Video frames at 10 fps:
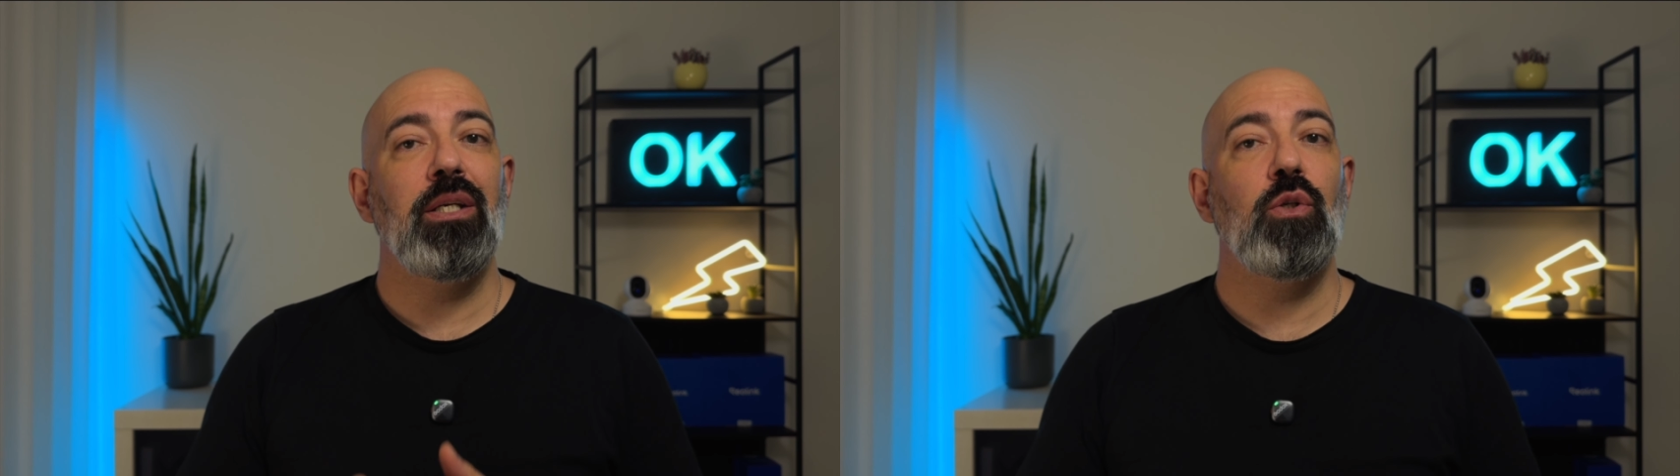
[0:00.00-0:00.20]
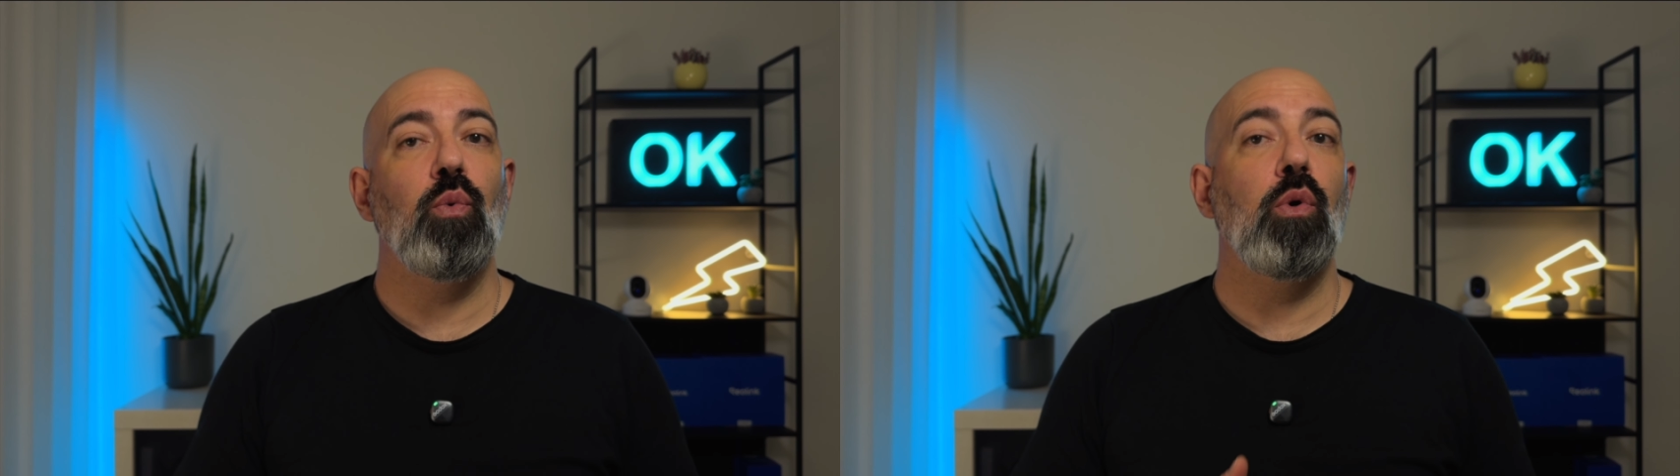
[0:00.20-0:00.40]

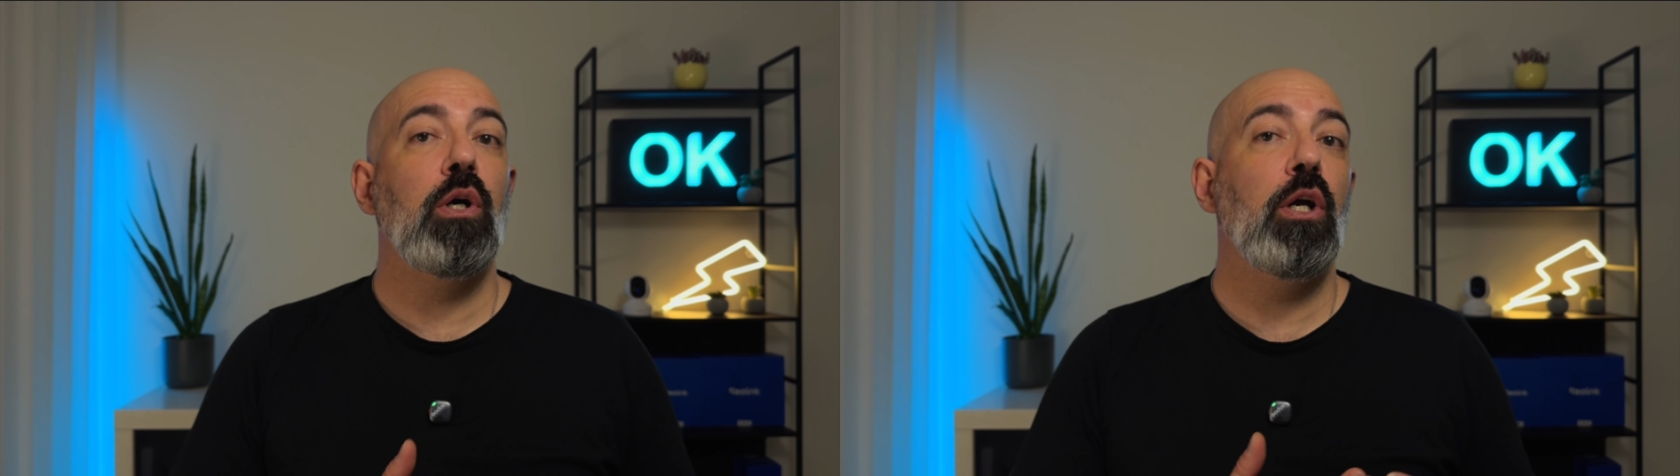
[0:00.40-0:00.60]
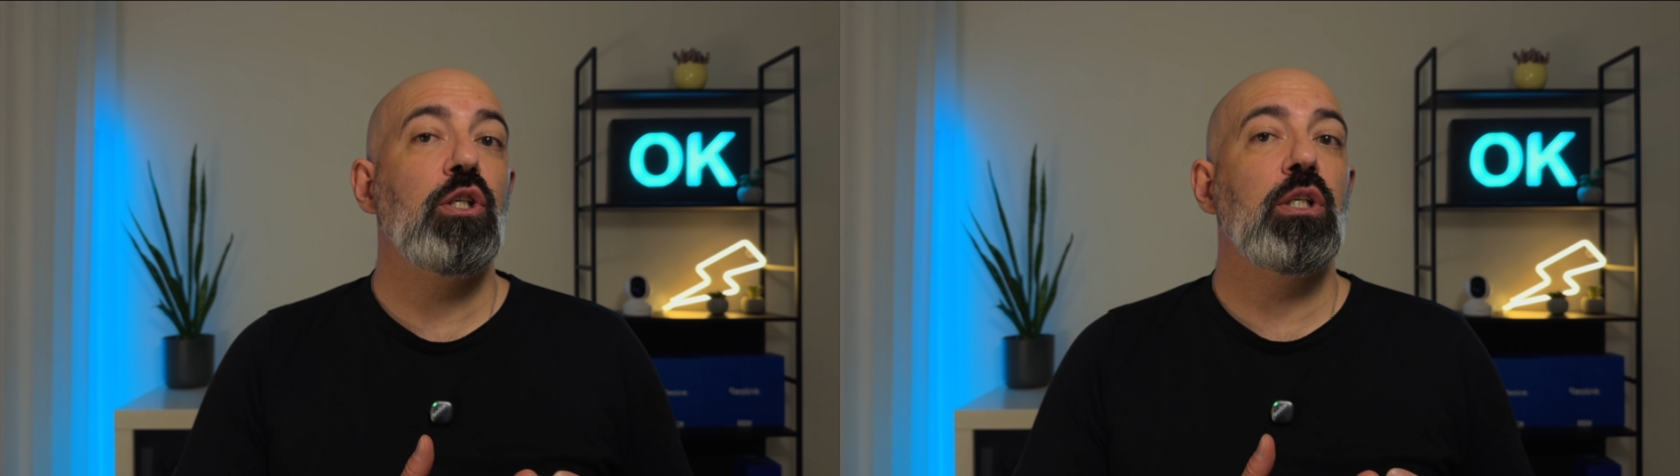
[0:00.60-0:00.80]
to
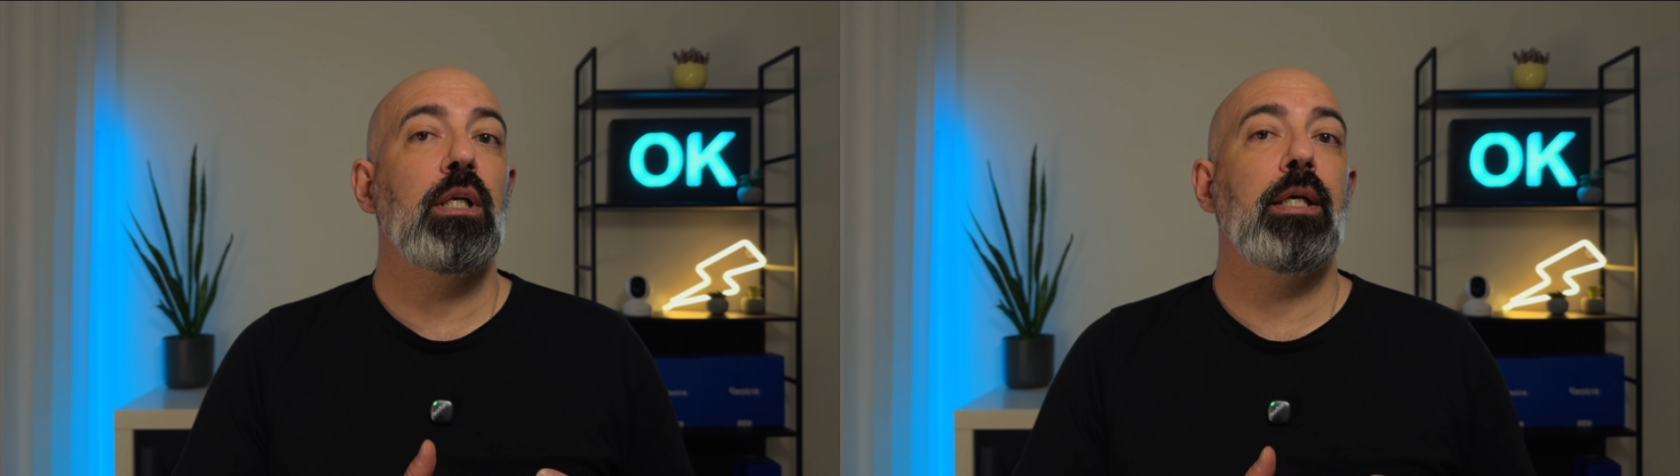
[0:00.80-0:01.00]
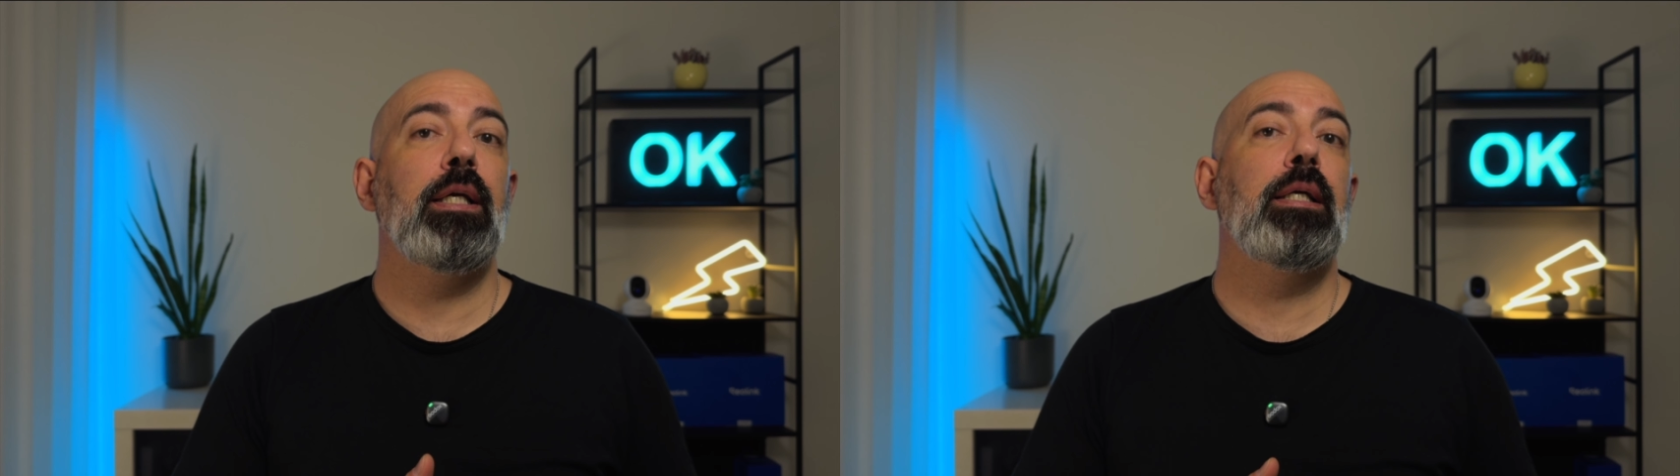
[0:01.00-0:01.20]

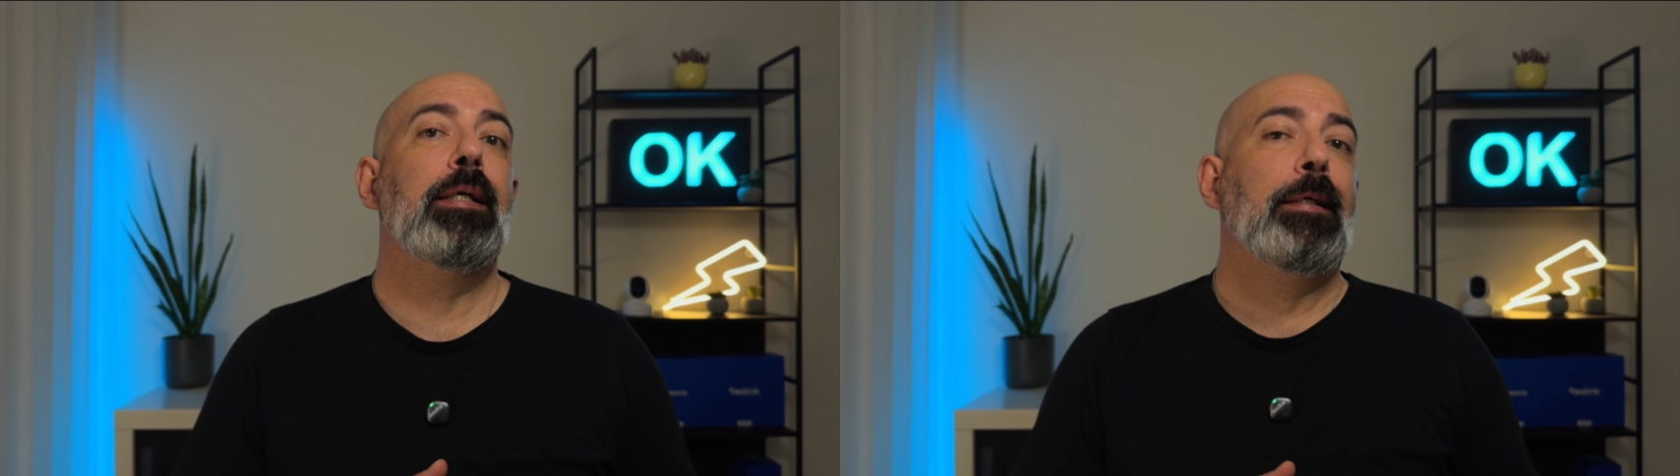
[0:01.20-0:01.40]
occasionally